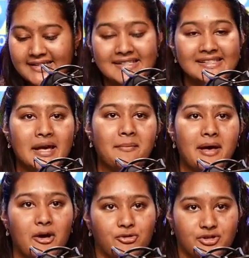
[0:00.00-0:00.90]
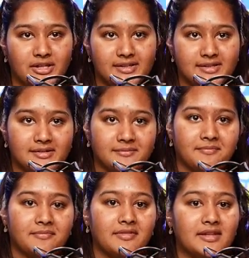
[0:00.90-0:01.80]
Set boundaries.
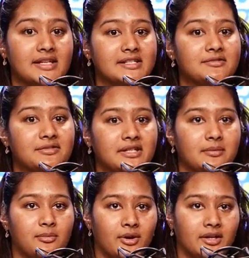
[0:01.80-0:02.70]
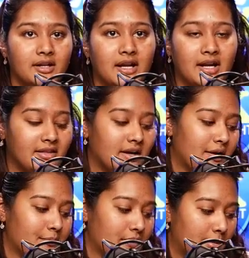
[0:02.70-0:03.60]
I think this is really important, and I think
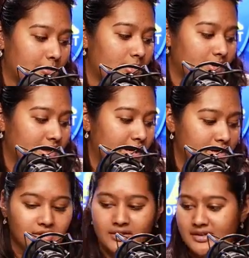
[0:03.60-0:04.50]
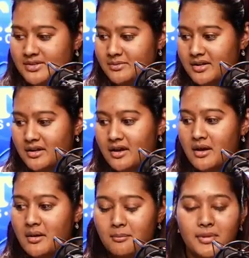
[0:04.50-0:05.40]
I'm probably going to end on this one.
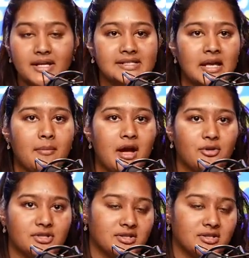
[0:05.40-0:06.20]
But set boundaries for